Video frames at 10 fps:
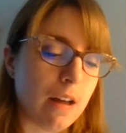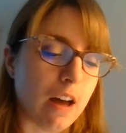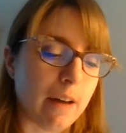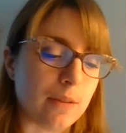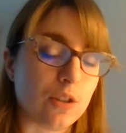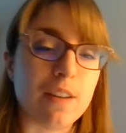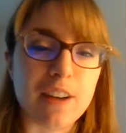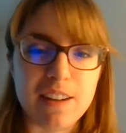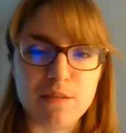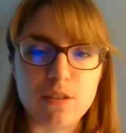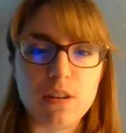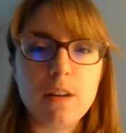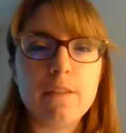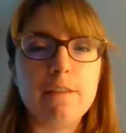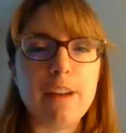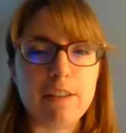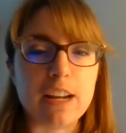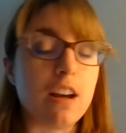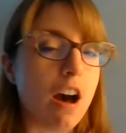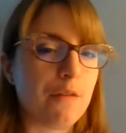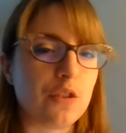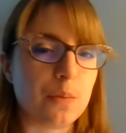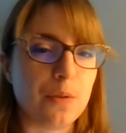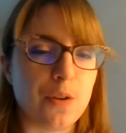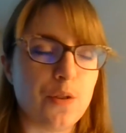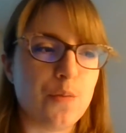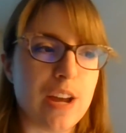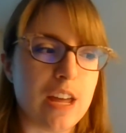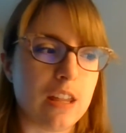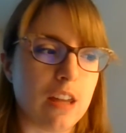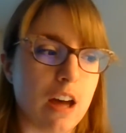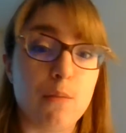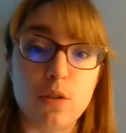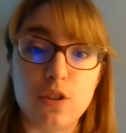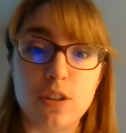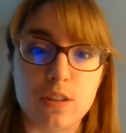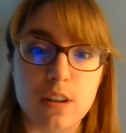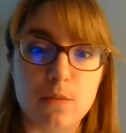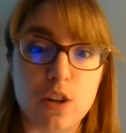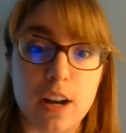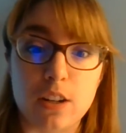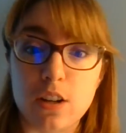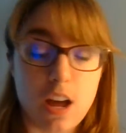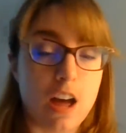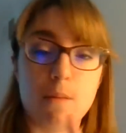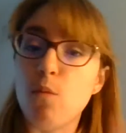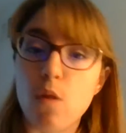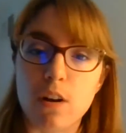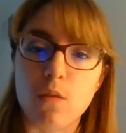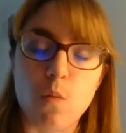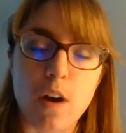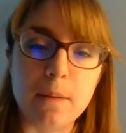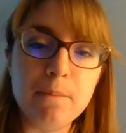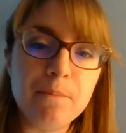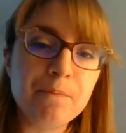And so I've gotten very comfortable with broaching the subject one-on-one.